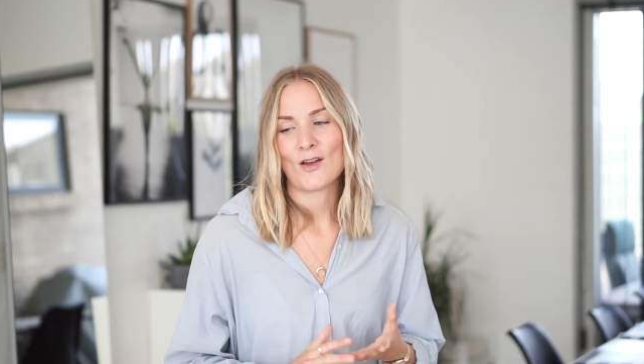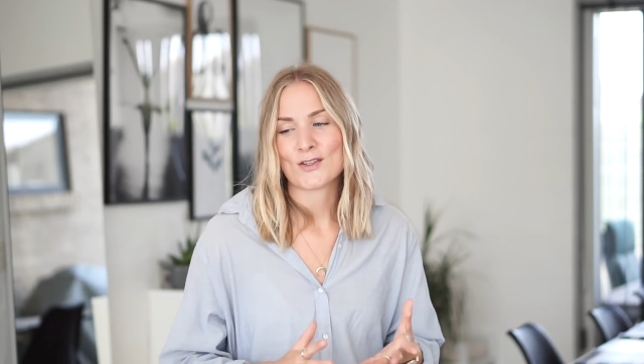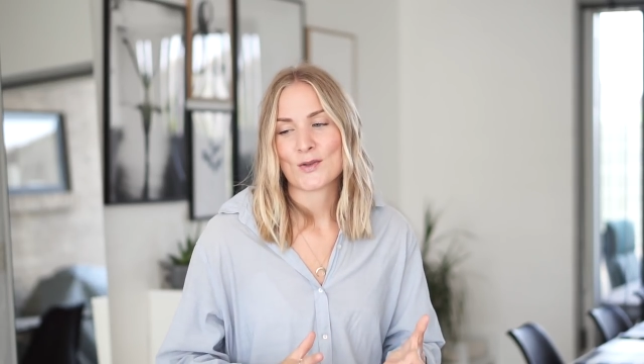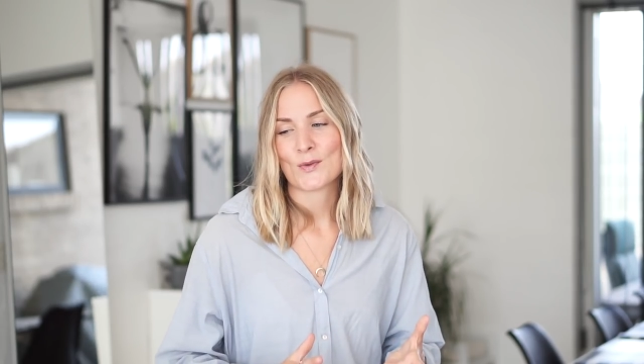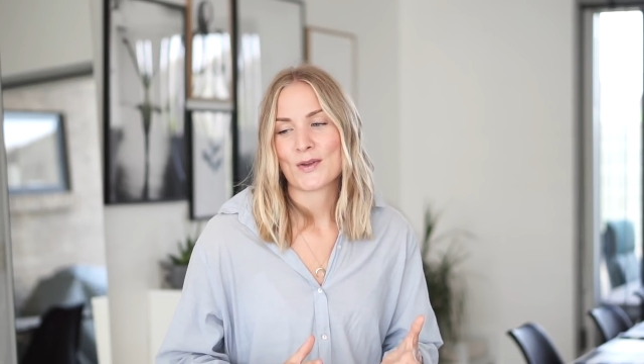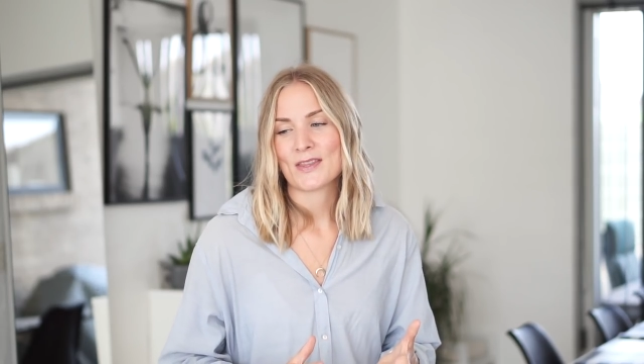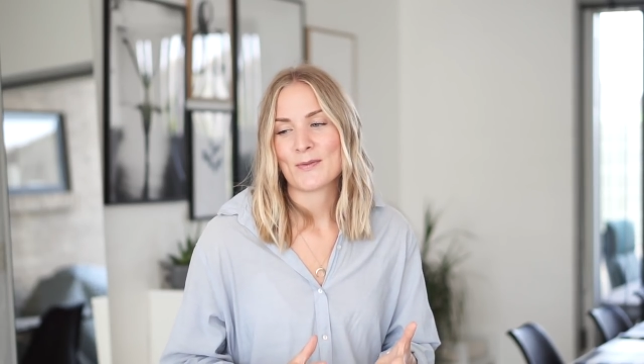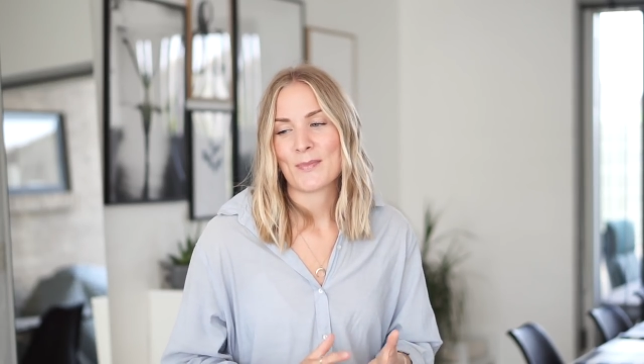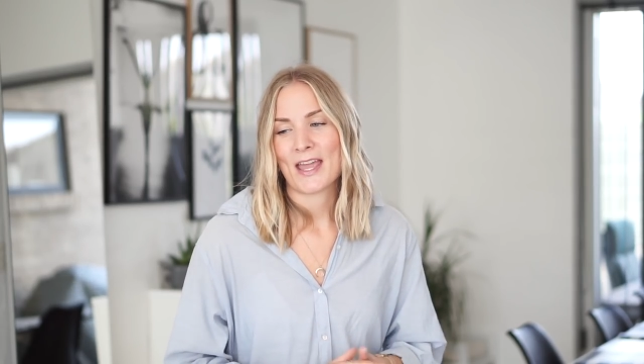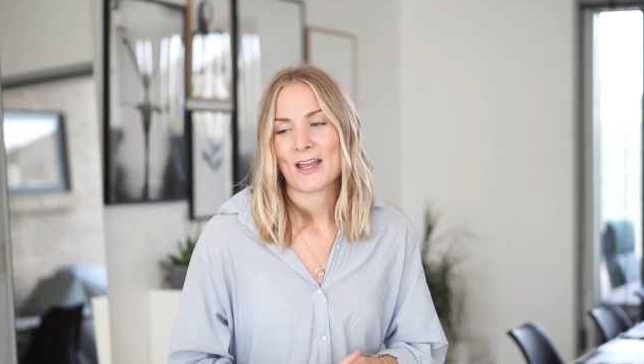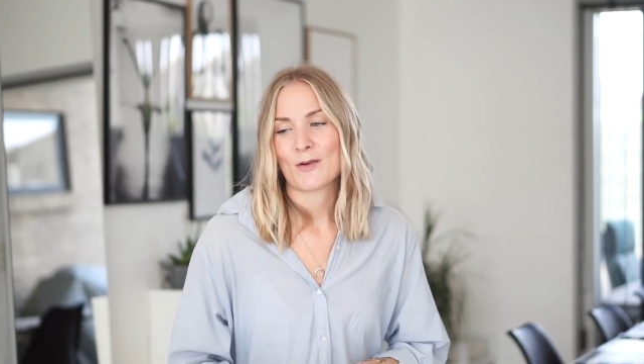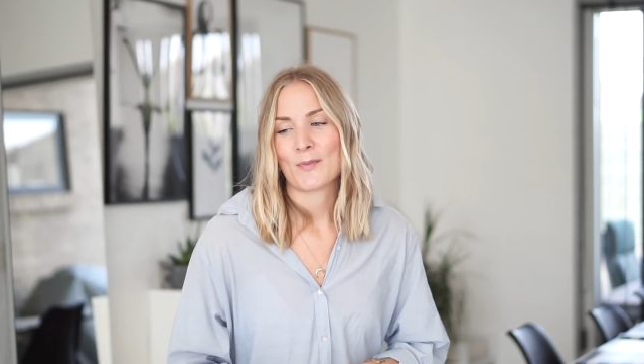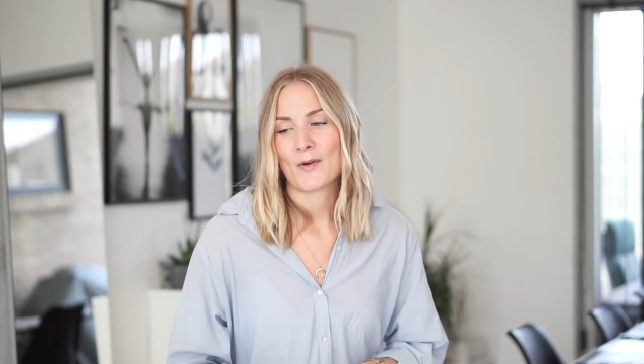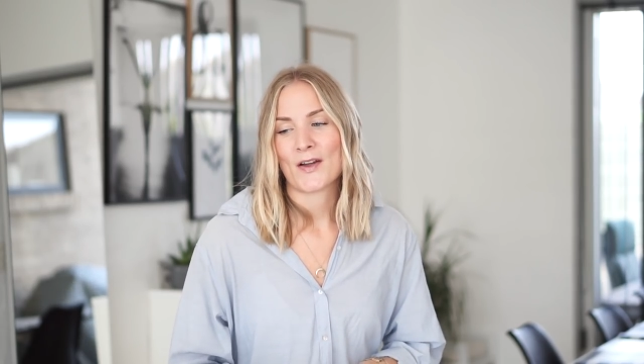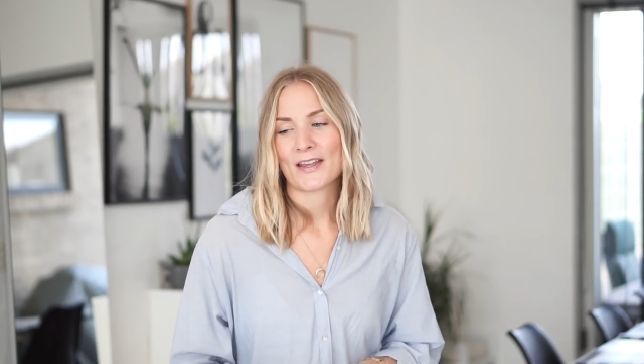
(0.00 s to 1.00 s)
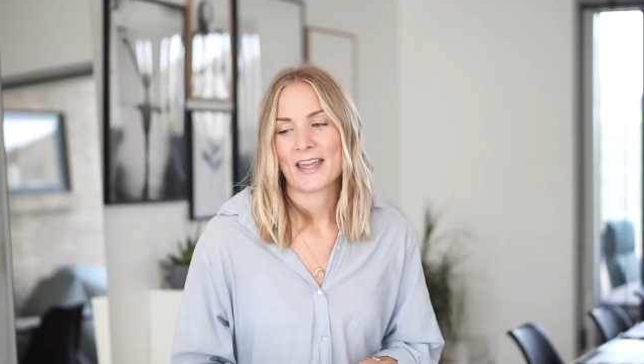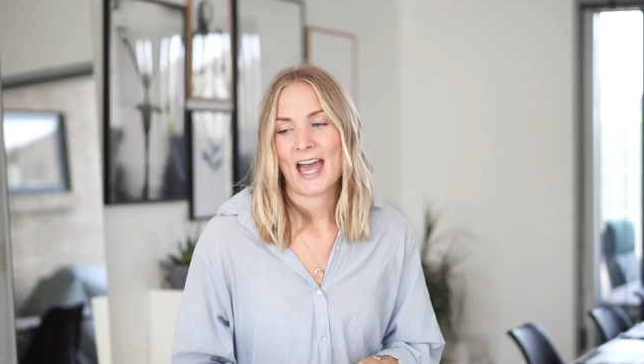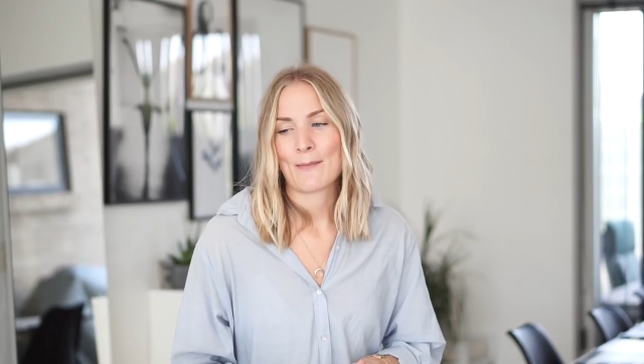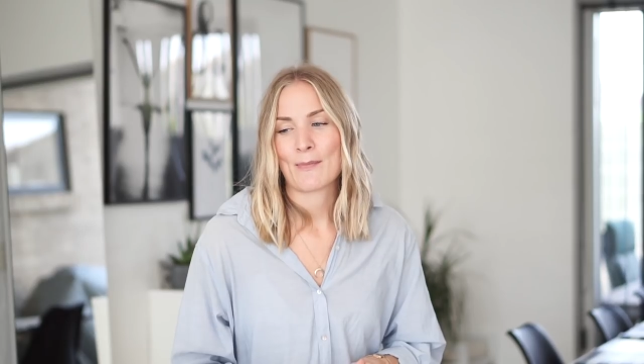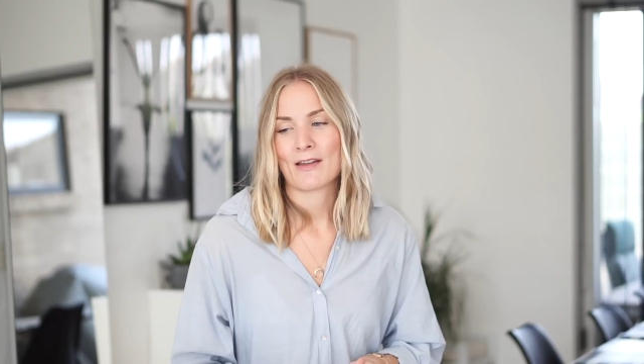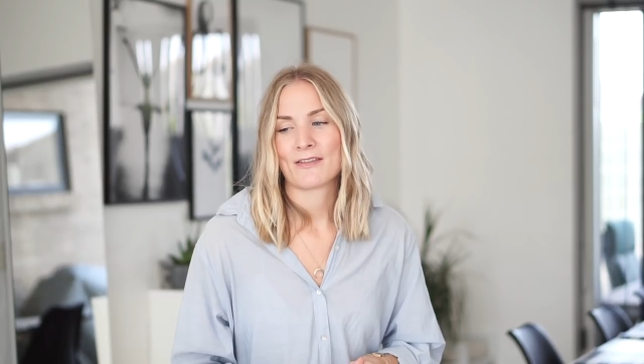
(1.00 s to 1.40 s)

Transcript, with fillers: also with the Baker Boy cap,